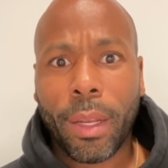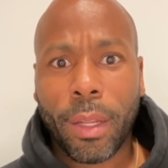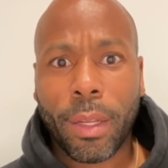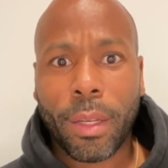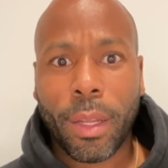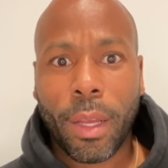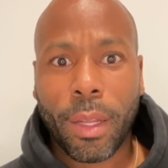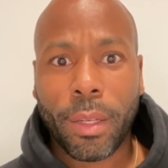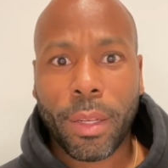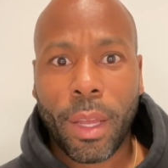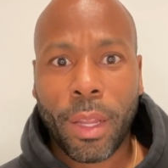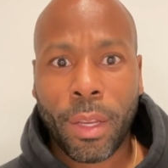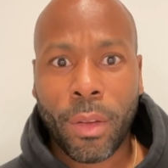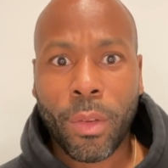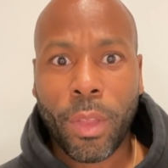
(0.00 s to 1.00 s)
I
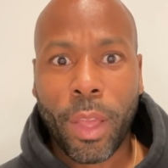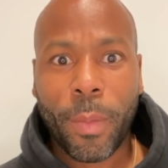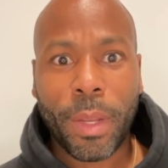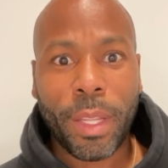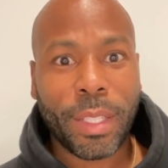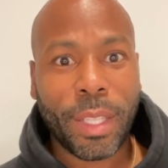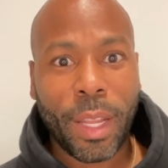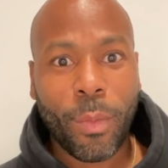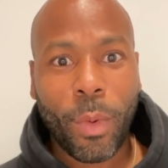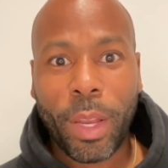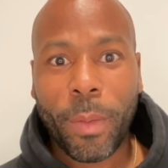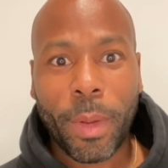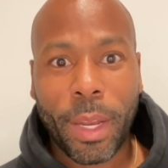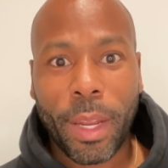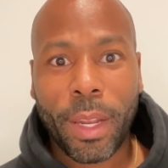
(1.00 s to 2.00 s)
know that. But he said, wait a
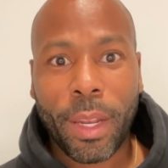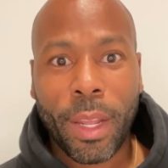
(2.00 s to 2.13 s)
minute.